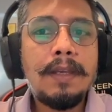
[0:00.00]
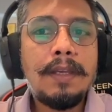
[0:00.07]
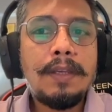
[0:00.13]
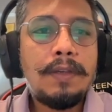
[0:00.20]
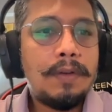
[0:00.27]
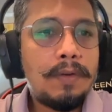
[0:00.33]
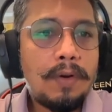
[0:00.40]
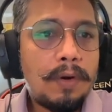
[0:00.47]

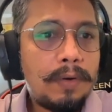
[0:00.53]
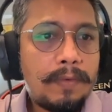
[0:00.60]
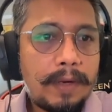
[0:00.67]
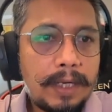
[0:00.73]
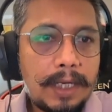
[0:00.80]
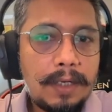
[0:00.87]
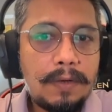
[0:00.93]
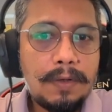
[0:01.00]
you don't
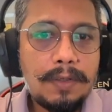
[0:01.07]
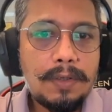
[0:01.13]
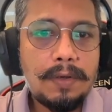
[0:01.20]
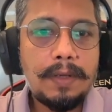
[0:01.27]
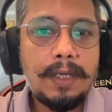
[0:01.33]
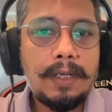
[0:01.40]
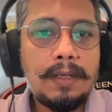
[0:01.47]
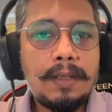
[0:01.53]
want it to show
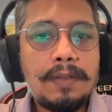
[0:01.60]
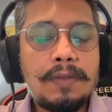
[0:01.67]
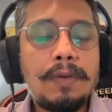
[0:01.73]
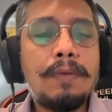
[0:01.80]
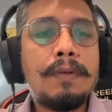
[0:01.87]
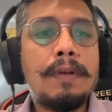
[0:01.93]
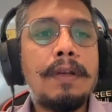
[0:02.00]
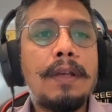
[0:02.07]
it,
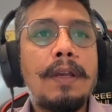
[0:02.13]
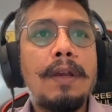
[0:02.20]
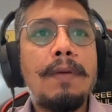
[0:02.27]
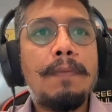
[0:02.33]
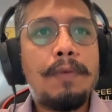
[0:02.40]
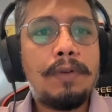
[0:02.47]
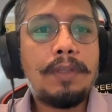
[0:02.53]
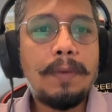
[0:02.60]
so
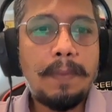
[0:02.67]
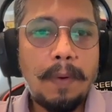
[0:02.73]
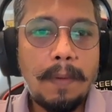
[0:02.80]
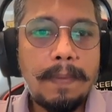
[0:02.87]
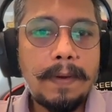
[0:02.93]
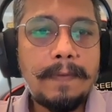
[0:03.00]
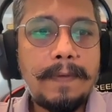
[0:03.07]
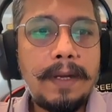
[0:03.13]
put the
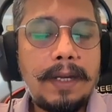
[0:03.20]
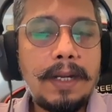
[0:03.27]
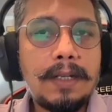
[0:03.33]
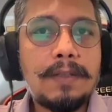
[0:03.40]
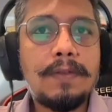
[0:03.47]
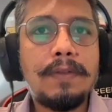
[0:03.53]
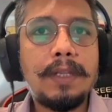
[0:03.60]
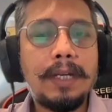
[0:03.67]
proper filter
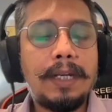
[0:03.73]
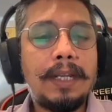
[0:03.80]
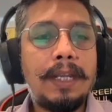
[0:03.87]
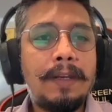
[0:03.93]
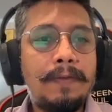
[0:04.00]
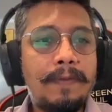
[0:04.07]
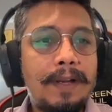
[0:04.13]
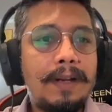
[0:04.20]
so that
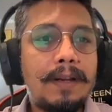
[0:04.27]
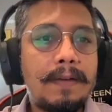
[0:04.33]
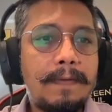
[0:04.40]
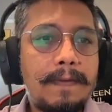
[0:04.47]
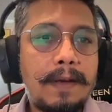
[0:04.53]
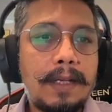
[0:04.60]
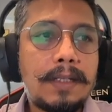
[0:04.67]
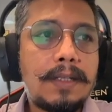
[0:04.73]
it will run
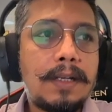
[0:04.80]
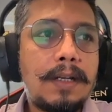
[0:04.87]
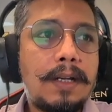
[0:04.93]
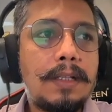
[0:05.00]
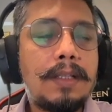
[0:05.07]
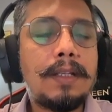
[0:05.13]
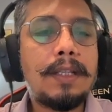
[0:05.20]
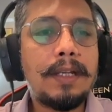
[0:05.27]
faster
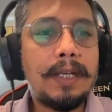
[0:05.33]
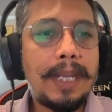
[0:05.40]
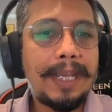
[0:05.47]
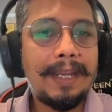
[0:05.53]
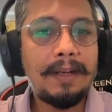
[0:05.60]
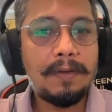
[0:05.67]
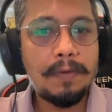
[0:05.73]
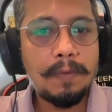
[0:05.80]
rather than
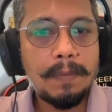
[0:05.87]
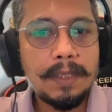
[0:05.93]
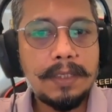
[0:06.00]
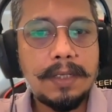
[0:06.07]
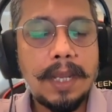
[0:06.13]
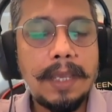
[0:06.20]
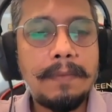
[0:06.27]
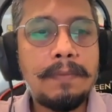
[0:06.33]
taking too much
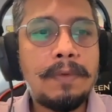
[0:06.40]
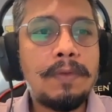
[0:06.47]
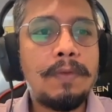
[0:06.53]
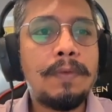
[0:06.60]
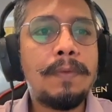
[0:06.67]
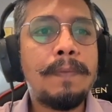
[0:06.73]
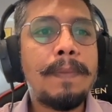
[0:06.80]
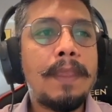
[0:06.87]
time
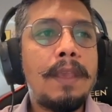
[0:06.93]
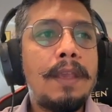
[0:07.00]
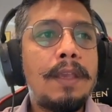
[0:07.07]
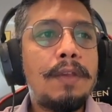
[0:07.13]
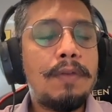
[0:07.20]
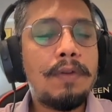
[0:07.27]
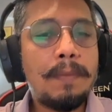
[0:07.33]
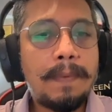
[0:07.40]
to
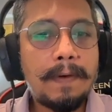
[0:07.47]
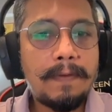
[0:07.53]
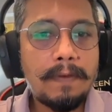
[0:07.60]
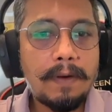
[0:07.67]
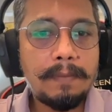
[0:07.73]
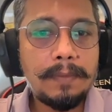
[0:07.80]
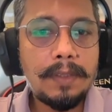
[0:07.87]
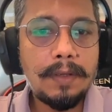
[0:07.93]

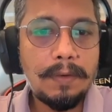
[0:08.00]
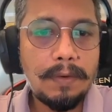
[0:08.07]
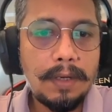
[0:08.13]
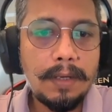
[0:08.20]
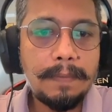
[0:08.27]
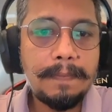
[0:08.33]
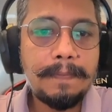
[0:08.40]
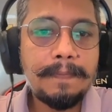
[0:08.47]
perform the
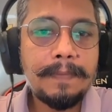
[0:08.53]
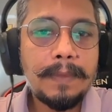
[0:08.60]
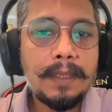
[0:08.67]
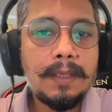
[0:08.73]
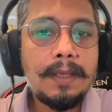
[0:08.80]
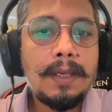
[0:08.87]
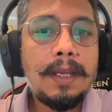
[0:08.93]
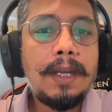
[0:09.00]
rollup.
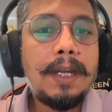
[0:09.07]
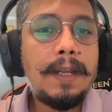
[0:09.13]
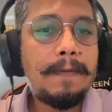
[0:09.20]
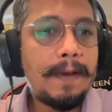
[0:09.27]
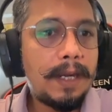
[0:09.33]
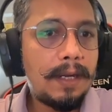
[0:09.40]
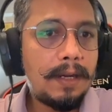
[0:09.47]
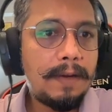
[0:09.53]

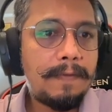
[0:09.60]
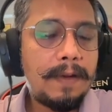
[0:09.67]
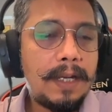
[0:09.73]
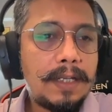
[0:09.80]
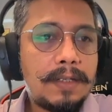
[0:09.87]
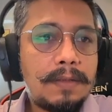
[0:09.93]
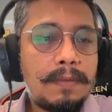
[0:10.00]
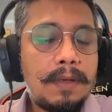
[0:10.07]
Define a
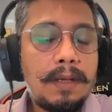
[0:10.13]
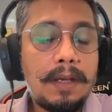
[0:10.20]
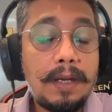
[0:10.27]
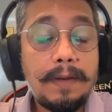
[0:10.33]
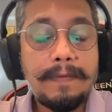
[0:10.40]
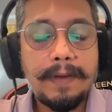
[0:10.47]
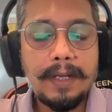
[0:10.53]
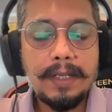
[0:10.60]

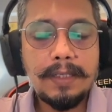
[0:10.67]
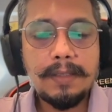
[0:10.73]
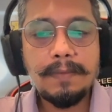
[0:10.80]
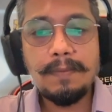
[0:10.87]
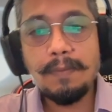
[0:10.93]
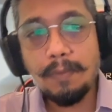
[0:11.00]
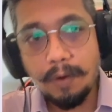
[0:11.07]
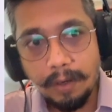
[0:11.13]
refresh
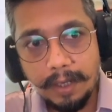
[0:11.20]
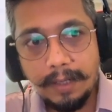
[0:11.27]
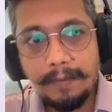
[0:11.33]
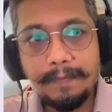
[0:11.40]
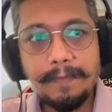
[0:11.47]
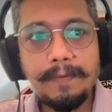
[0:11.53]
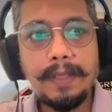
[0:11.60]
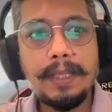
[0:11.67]
model,
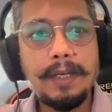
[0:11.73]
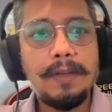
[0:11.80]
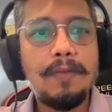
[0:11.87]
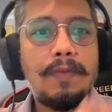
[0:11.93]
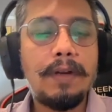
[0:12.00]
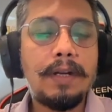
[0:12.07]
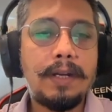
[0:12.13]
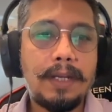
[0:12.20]
whether you
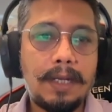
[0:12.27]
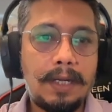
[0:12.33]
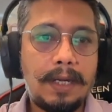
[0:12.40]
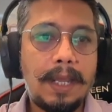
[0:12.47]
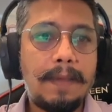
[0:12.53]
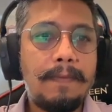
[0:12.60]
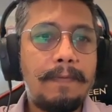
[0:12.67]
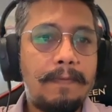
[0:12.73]
want real
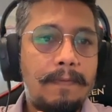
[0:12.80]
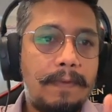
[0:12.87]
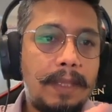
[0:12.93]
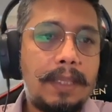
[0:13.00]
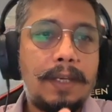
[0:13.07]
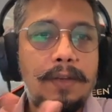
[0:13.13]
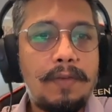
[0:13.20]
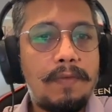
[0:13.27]
time,
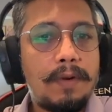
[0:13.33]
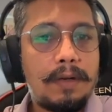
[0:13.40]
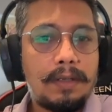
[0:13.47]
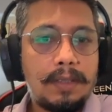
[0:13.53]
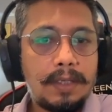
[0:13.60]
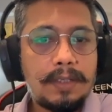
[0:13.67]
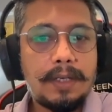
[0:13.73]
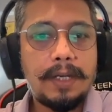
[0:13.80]
whether you want
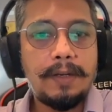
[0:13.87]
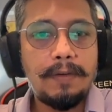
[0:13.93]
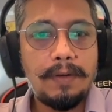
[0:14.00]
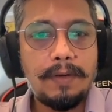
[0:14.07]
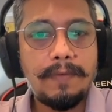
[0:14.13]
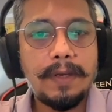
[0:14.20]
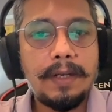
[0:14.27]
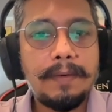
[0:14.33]
the
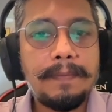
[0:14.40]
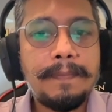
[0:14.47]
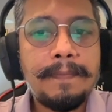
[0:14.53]
scheduled one.